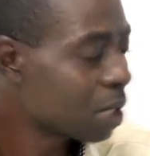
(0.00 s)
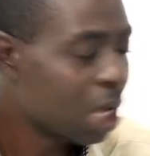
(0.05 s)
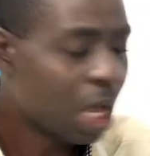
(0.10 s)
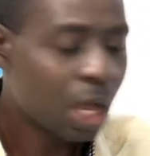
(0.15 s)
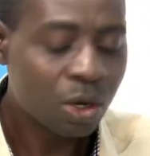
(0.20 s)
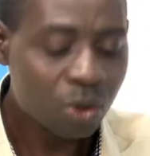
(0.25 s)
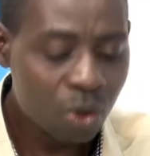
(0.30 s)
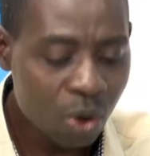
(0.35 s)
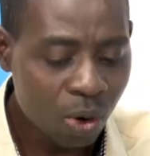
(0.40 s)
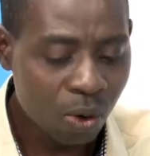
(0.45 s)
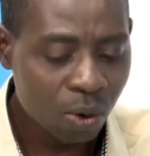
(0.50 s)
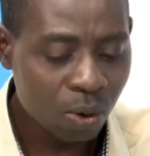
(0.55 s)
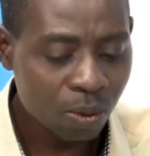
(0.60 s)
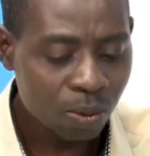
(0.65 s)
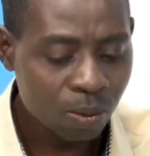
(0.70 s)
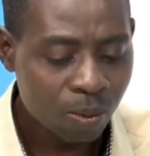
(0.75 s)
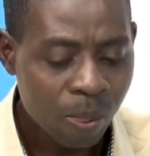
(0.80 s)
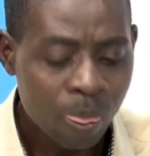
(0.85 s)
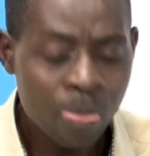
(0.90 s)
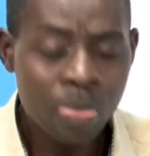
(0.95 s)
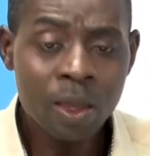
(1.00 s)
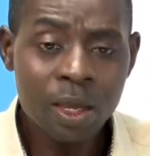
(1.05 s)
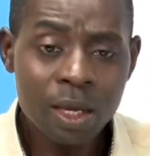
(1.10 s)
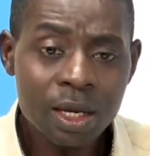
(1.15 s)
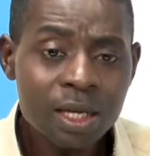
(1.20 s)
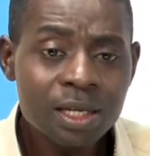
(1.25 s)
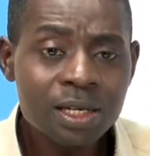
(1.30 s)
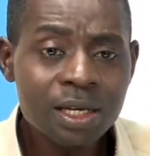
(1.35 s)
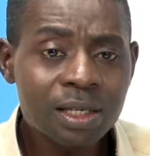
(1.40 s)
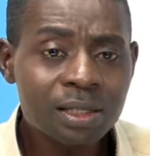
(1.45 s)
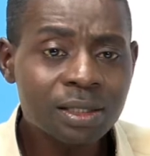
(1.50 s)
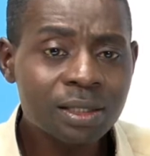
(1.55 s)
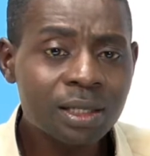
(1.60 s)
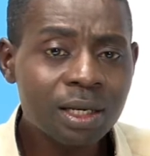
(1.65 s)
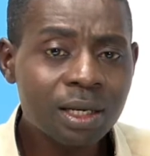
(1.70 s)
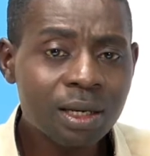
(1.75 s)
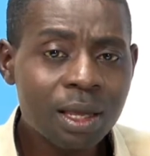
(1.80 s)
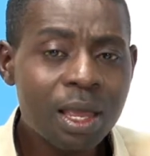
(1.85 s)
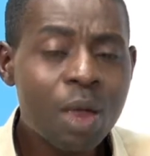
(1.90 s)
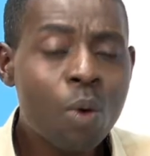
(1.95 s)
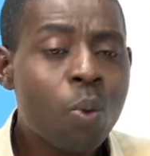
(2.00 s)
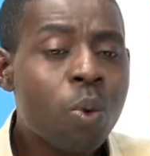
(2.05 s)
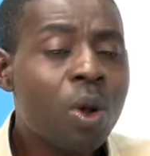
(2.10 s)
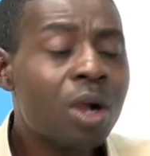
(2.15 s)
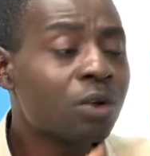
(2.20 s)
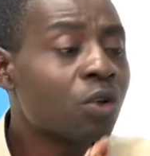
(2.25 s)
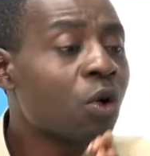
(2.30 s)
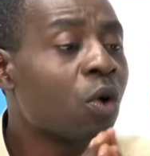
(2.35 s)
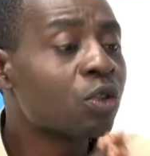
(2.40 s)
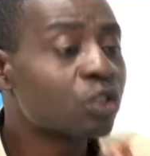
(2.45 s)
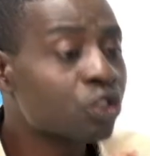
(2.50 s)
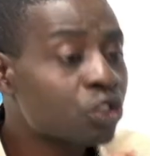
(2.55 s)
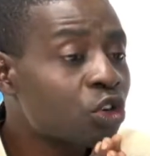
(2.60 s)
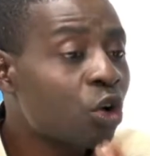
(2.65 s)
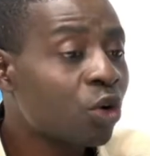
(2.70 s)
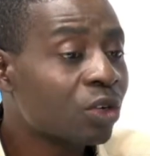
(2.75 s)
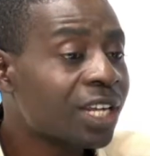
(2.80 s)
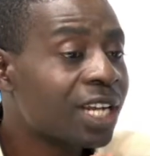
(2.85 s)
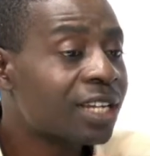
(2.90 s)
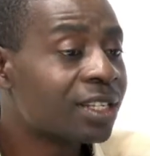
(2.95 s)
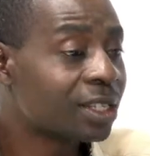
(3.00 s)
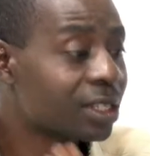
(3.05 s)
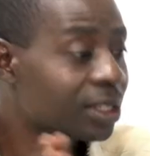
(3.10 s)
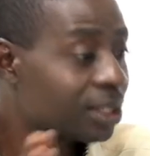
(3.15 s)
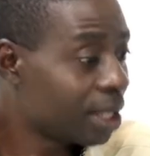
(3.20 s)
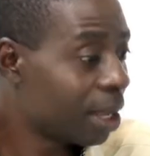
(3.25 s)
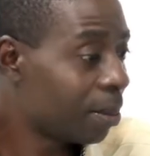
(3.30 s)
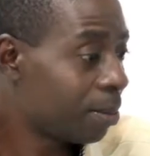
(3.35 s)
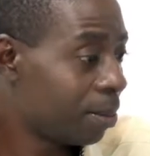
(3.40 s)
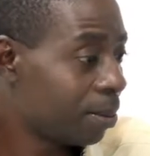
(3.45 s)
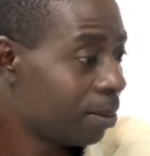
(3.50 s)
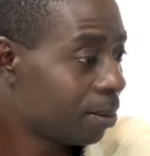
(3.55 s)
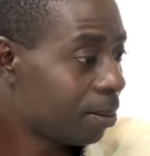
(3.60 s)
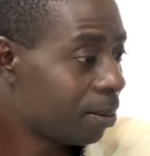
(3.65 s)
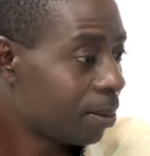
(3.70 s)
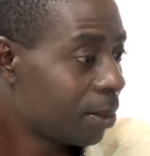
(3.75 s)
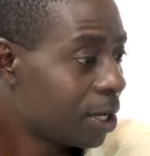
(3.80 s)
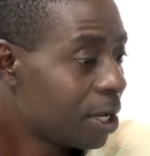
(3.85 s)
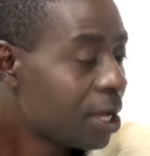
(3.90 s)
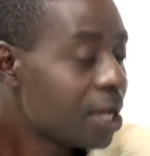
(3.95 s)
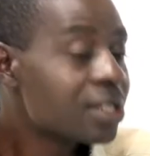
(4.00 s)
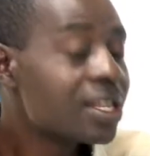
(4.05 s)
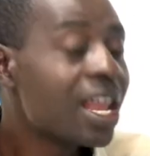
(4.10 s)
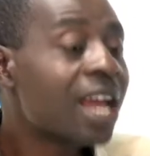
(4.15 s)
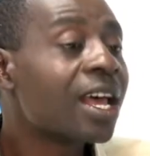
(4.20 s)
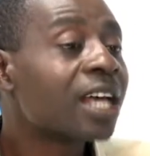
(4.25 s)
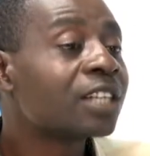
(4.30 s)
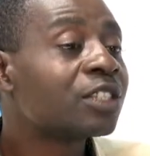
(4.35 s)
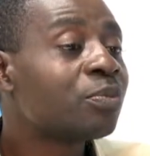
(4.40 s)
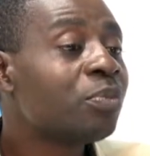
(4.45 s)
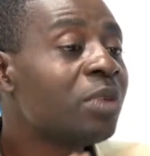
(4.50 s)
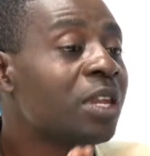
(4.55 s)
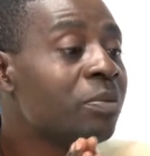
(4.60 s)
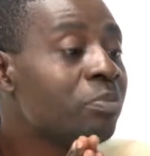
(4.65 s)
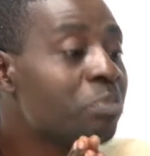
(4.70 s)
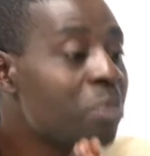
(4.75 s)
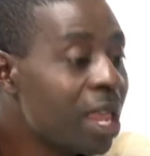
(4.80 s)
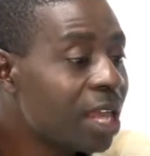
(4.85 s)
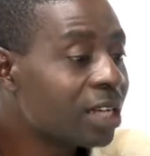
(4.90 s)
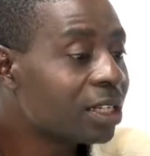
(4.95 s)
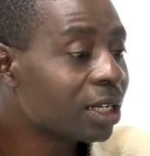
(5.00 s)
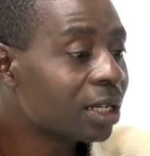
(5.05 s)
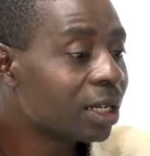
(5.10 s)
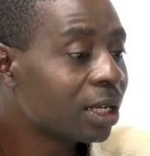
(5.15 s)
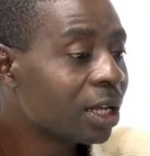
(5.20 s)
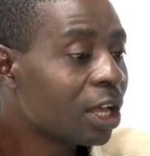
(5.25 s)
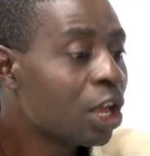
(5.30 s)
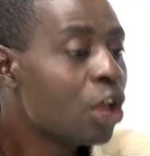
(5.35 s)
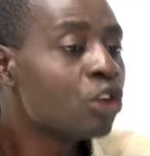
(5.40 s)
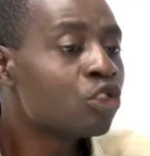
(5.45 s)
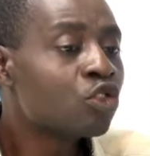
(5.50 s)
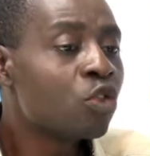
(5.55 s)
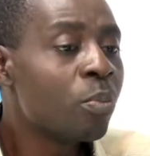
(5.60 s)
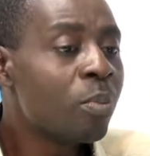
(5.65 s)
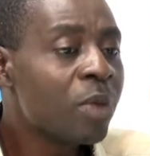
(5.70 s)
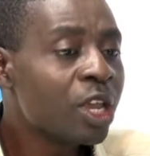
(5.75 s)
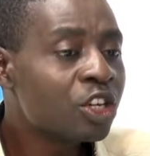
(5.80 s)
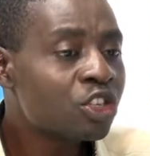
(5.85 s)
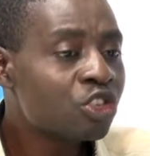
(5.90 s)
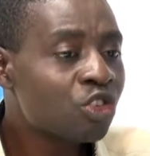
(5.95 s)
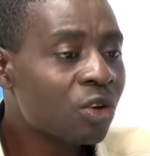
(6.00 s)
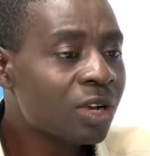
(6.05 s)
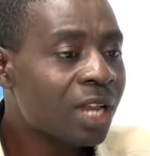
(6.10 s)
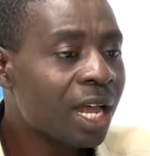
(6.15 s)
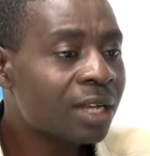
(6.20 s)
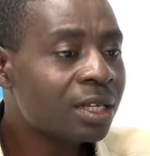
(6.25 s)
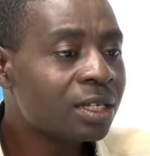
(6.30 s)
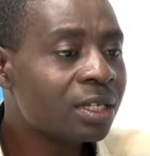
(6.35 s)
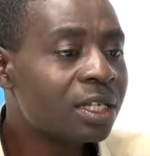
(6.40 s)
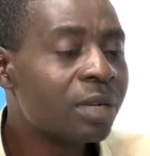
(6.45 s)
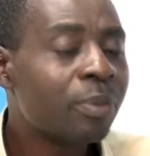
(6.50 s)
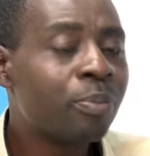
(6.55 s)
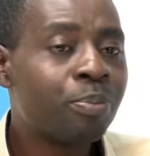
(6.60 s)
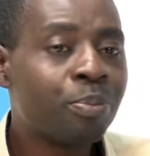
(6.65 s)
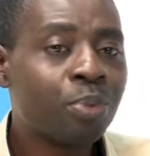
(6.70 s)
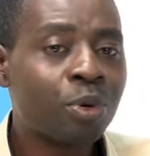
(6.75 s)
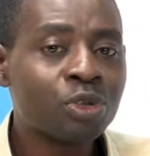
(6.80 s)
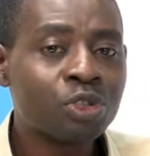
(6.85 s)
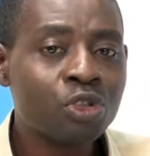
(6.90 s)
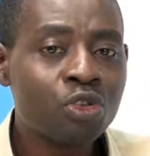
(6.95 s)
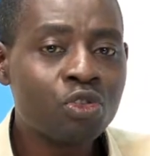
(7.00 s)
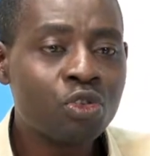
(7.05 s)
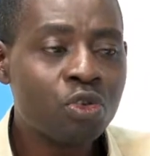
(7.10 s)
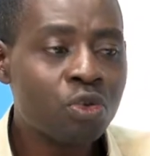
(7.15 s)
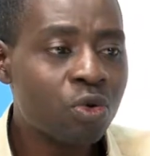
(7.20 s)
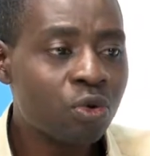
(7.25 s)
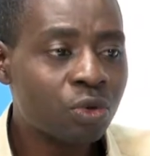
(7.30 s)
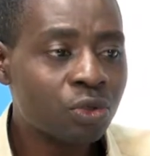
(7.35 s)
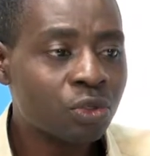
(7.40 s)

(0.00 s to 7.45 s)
No, it is a well-constructed system that has been made to make sure that the procedure looks